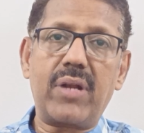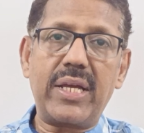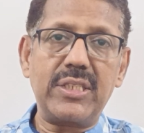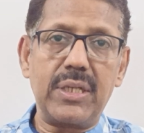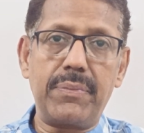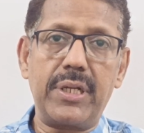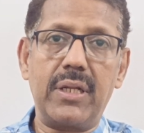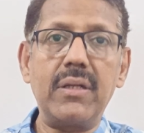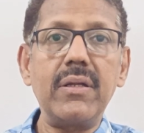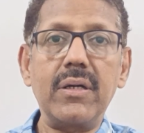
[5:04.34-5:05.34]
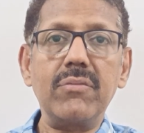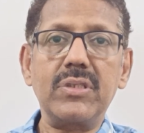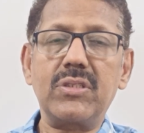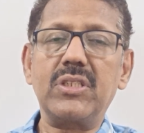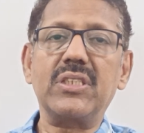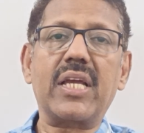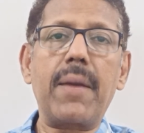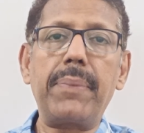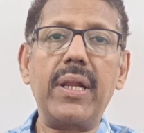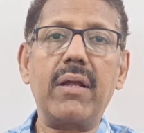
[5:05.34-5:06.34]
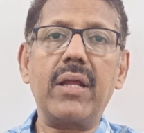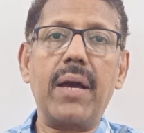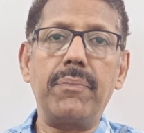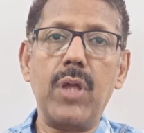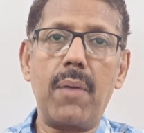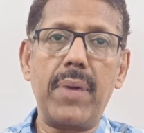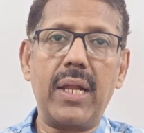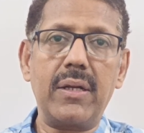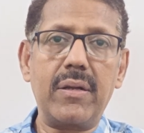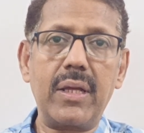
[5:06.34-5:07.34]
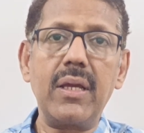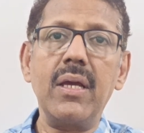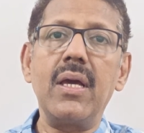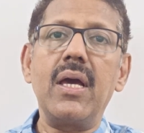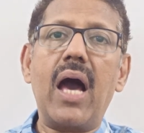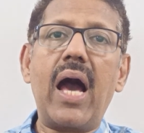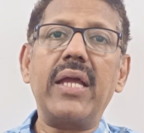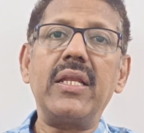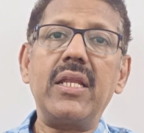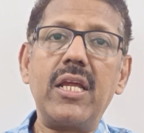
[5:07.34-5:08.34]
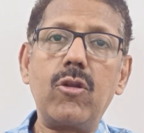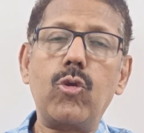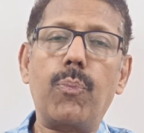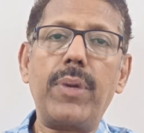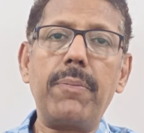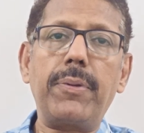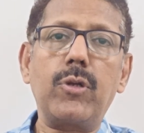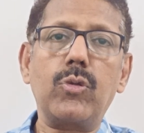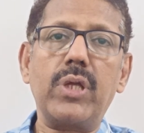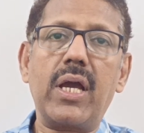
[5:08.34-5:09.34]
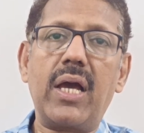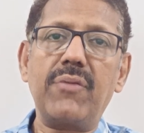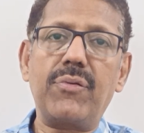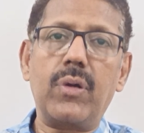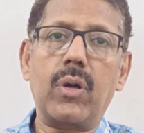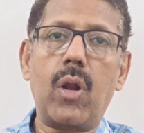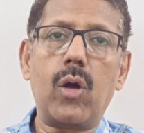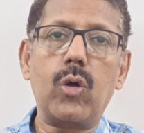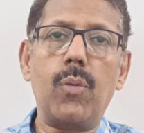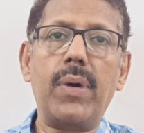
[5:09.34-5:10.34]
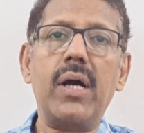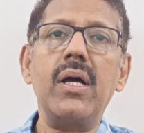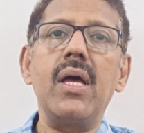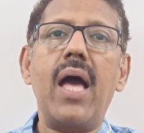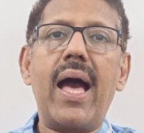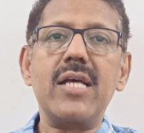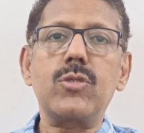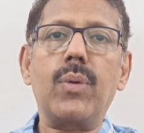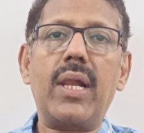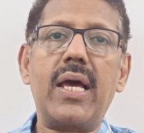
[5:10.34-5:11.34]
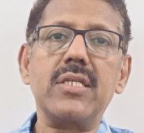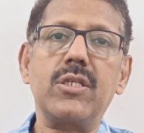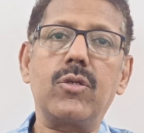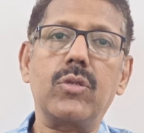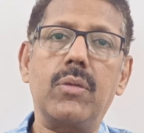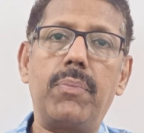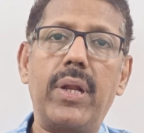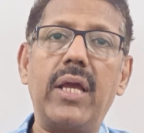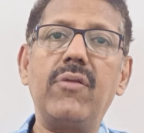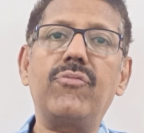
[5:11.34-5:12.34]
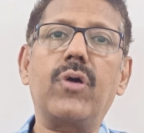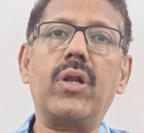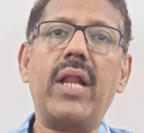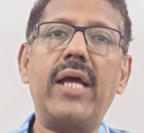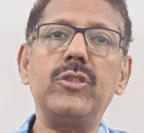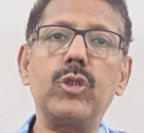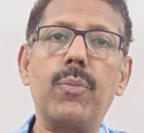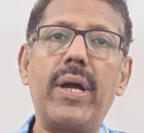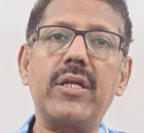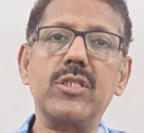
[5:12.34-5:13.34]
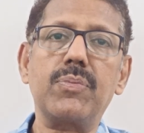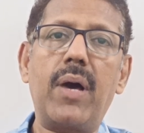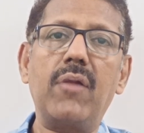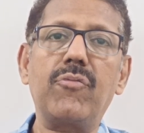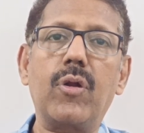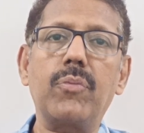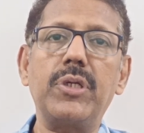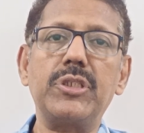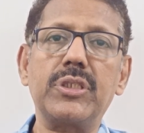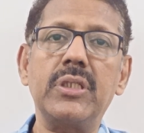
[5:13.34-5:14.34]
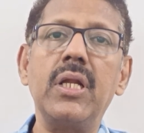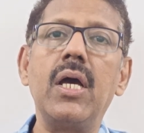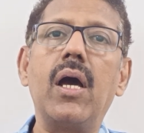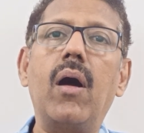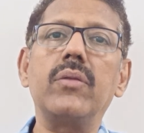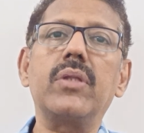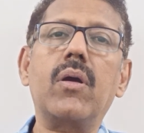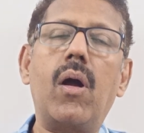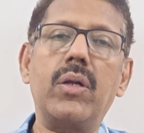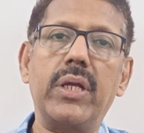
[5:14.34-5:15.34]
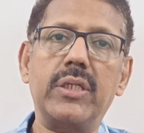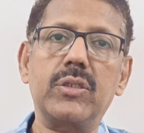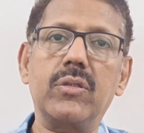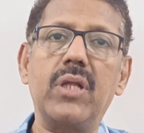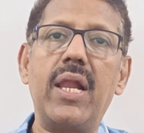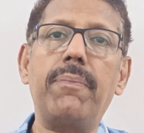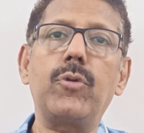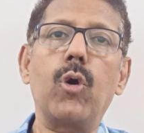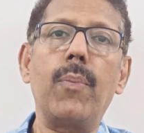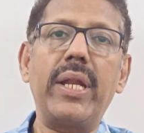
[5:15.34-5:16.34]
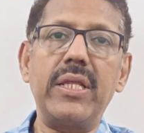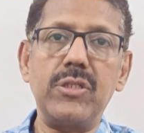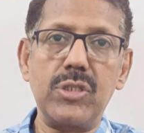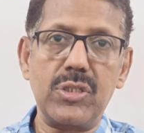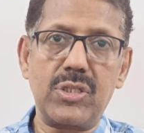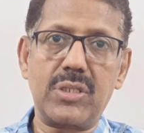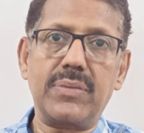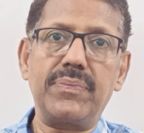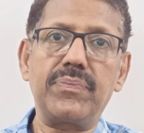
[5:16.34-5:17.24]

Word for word: trigeminal nerve, which is a capillary abnormality, I need to peep into the eye for glaucoma as well as into the brain for an angiomatous malformation on the cortex or the leptomeninges.